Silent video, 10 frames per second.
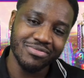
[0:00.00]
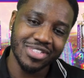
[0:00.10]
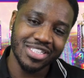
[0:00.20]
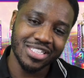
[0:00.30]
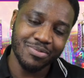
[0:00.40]

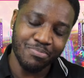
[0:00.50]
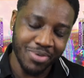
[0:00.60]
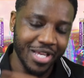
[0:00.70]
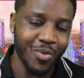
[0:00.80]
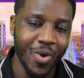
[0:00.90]

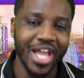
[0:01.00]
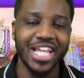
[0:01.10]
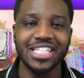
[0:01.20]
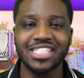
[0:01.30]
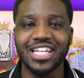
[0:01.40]
split
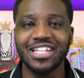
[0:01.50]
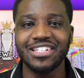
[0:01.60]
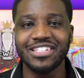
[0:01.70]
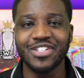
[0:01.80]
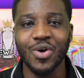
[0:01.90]
ways
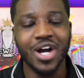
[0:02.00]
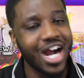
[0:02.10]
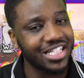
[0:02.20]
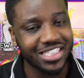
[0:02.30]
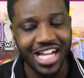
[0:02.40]
and, you know,
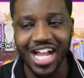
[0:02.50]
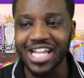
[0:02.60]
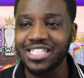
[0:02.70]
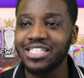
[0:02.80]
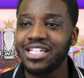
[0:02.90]
cut
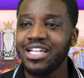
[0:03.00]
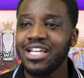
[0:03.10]
ties.